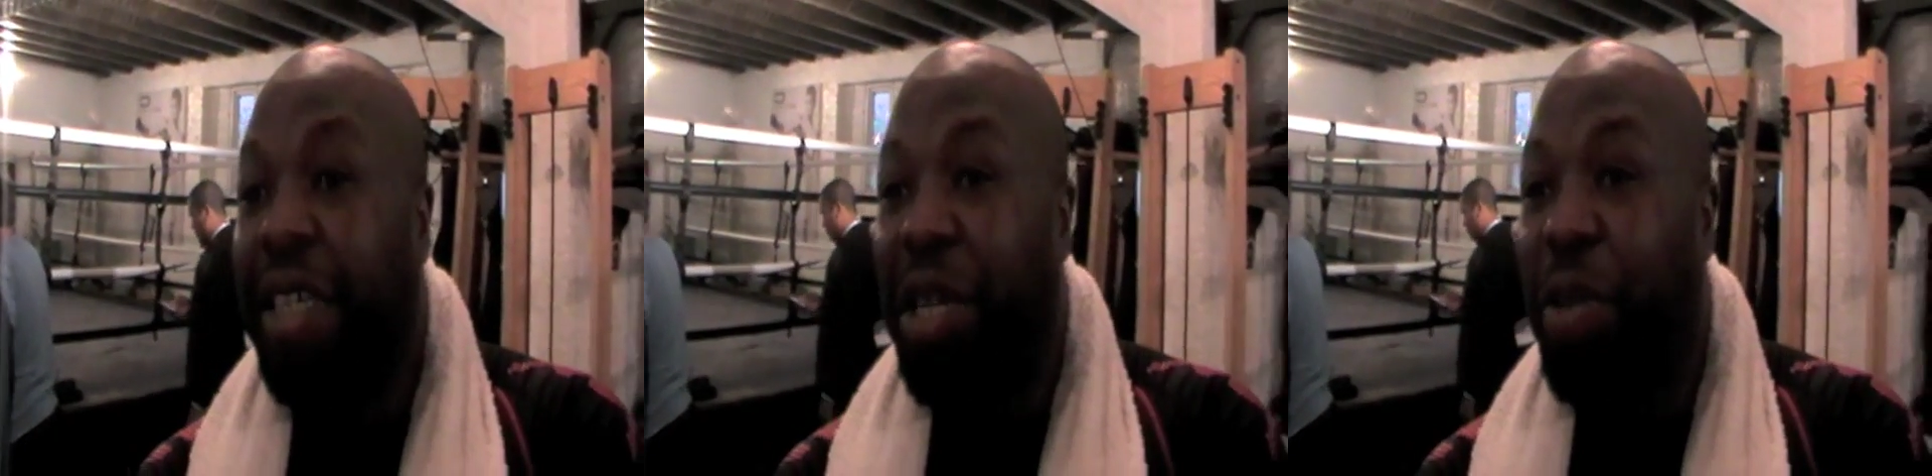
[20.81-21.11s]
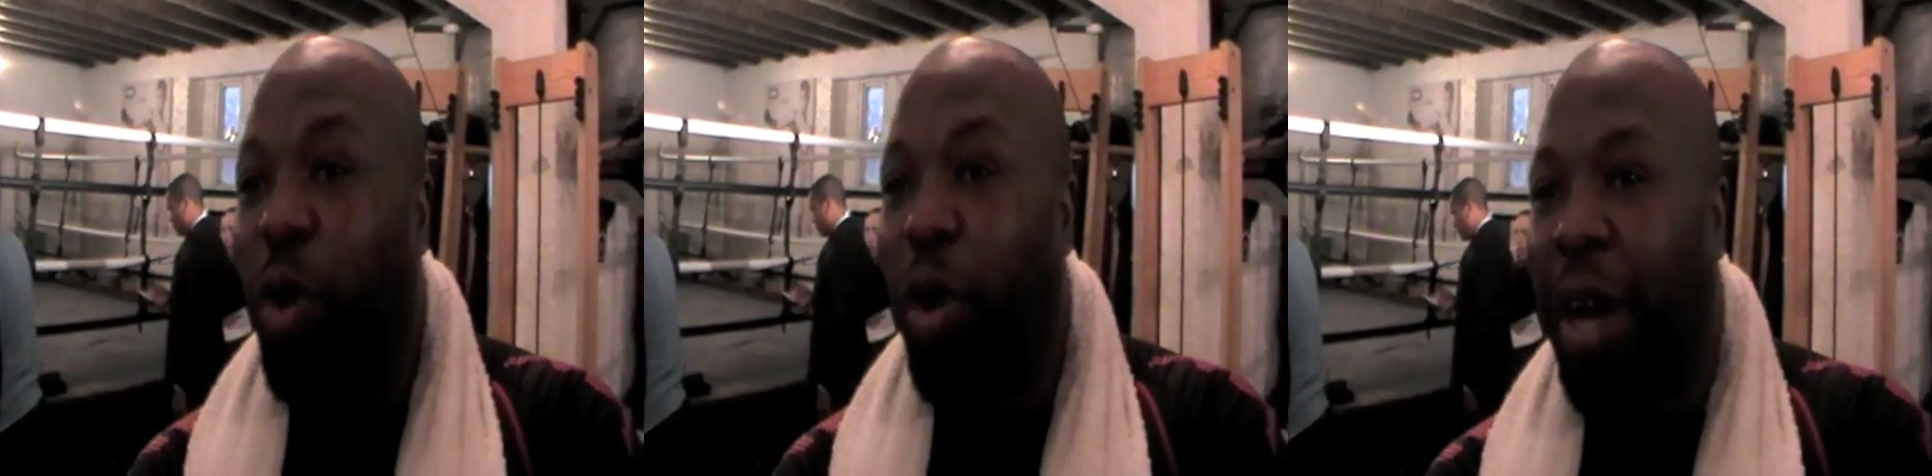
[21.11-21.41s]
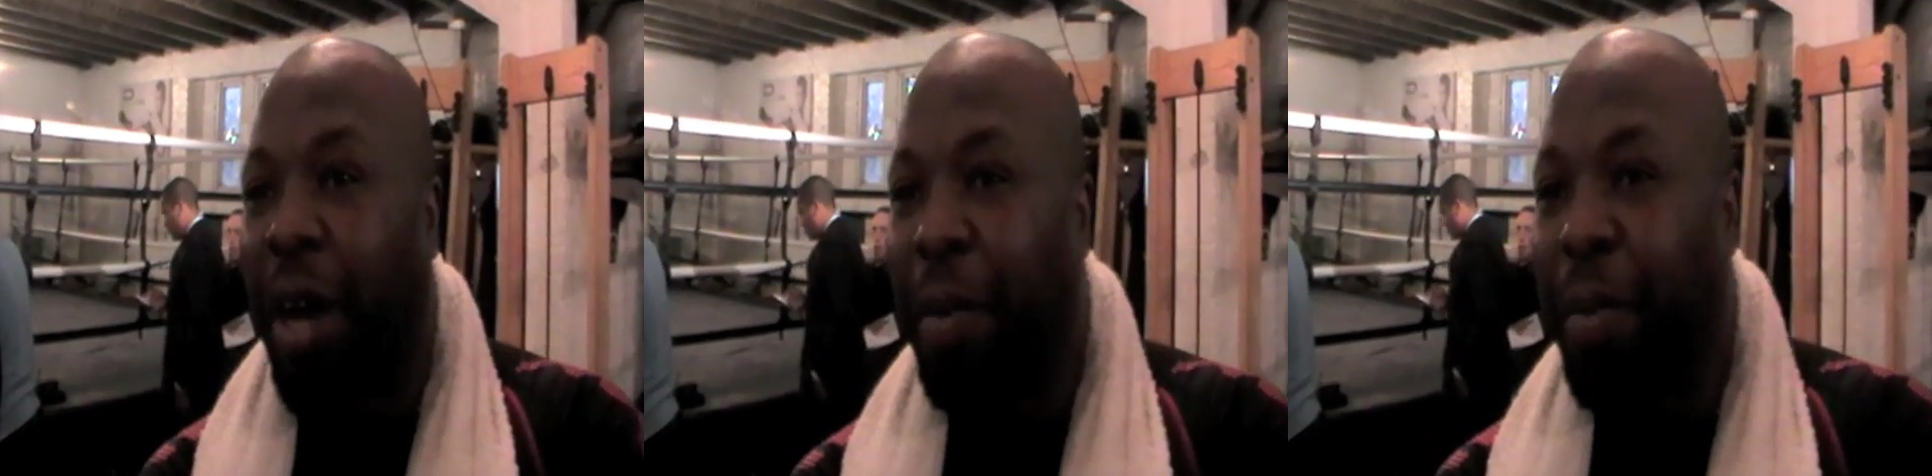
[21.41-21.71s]
Jim Watt
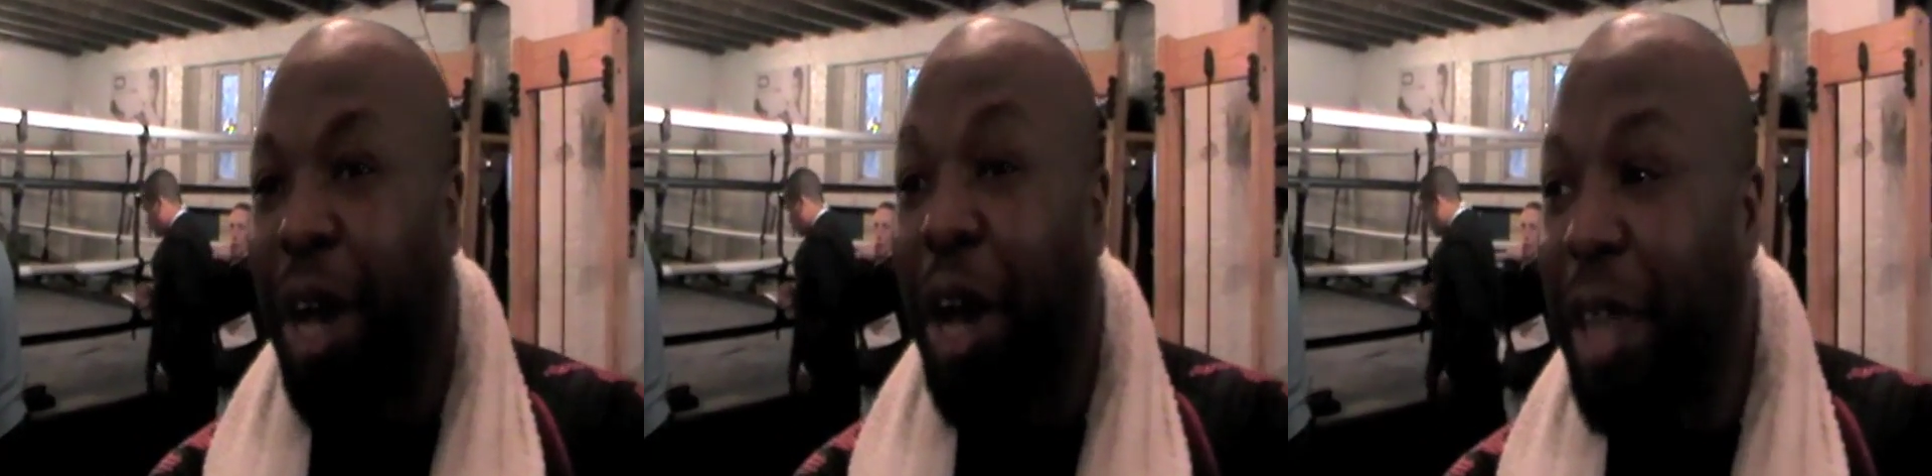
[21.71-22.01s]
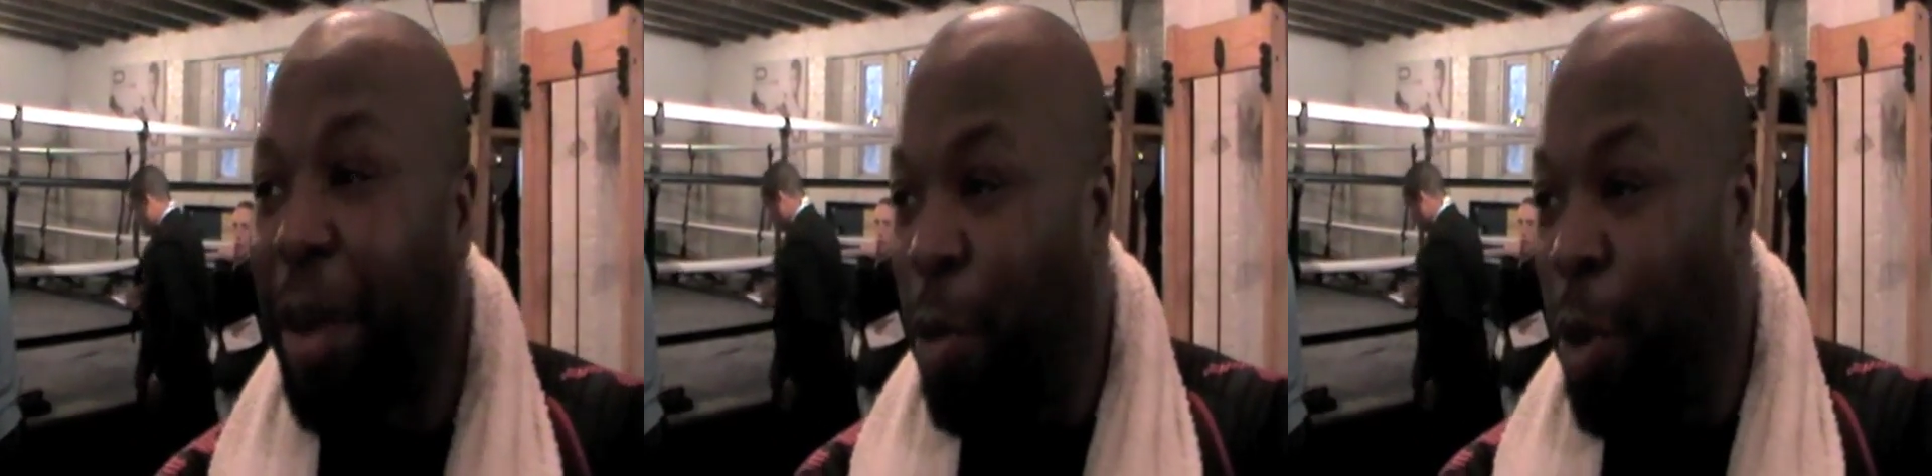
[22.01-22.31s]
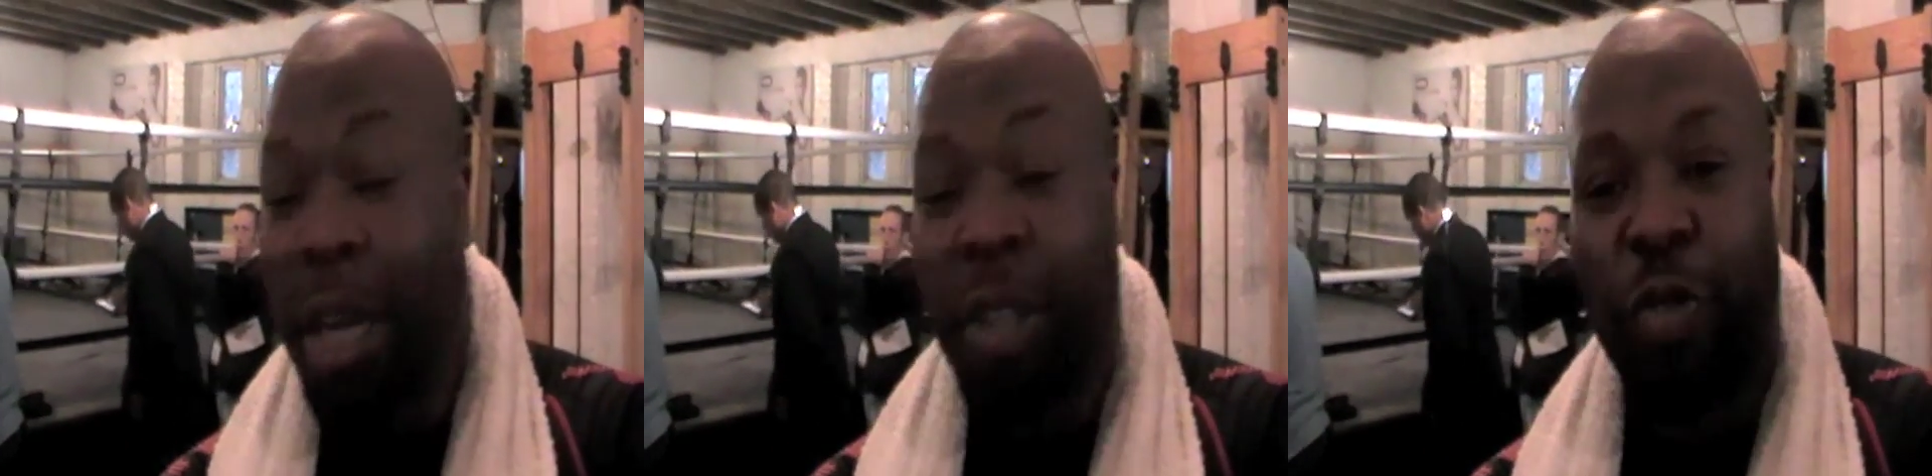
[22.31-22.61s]
heard that we
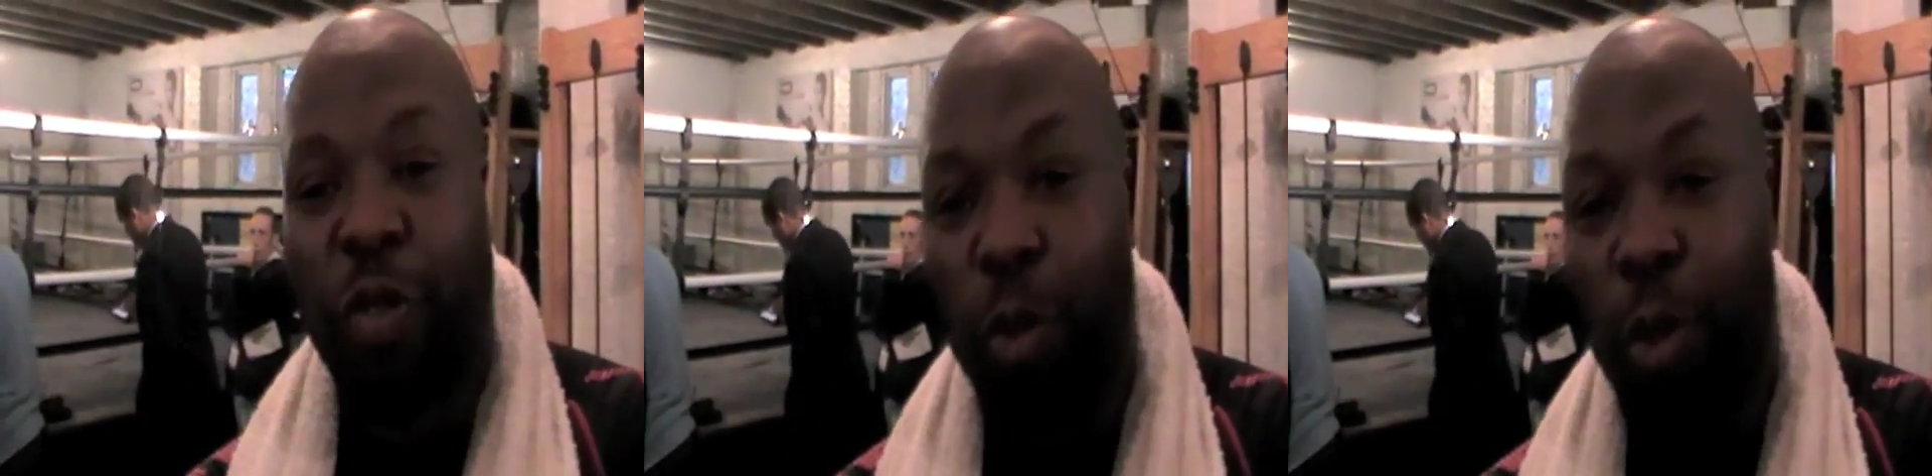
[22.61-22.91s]
were going to Fort